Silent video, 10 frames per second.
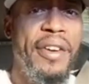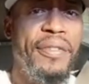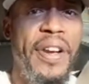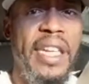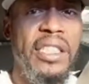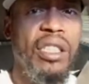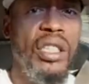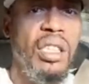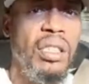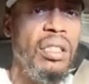fans are
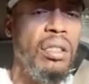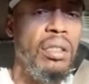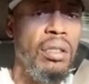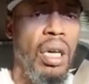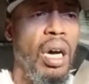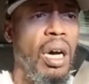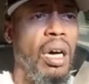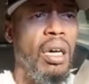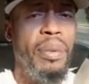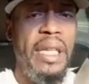gonna
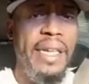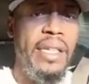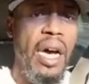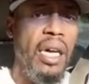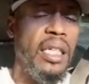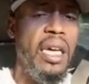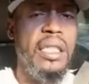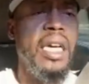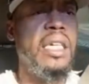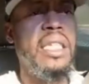be like, duck, duck,
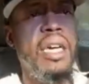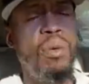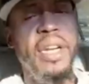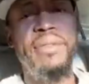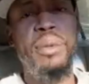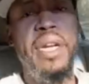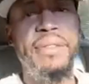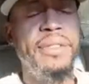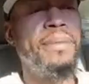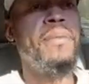duck, duck, whatever, whatever.
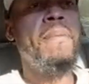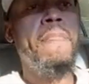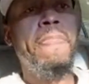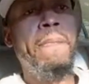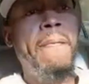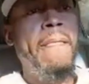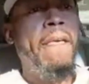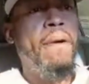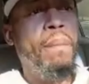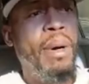
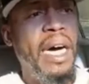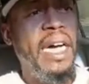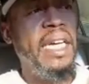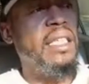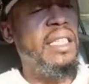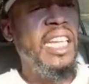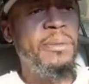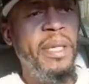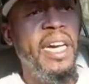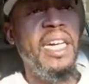But let's
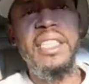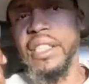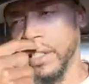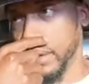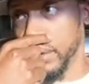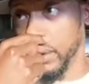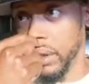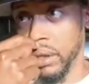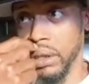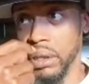be honest.
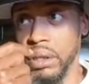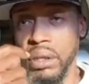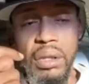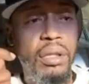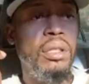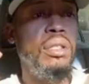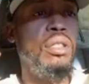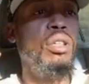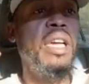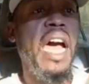
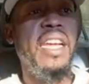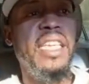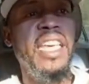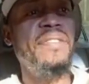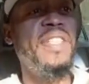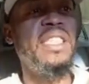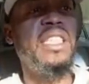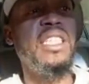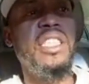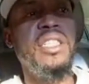You got a gift
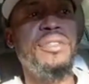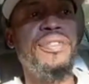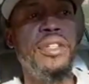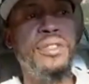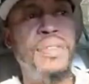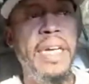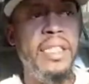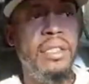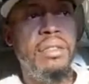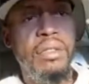decision the first fight.
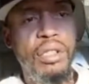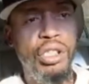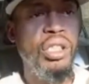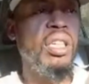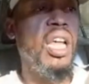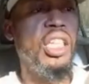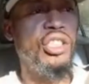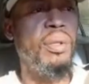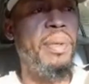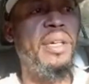You should have lost
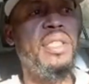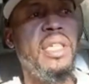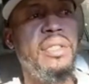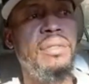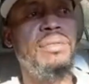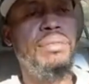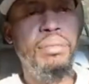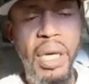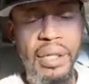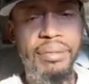your belt then.
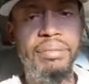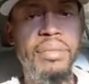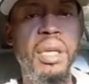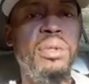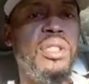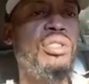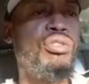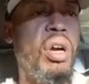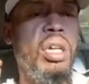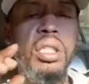But it was a
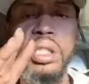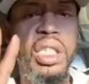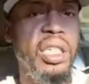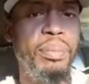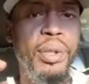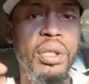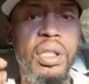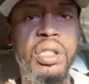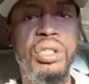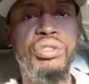draw. It's in the books.
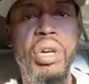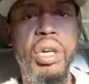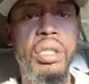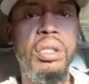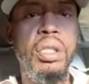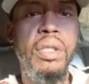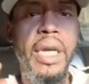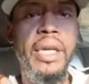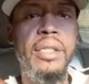It's a draw. Okay.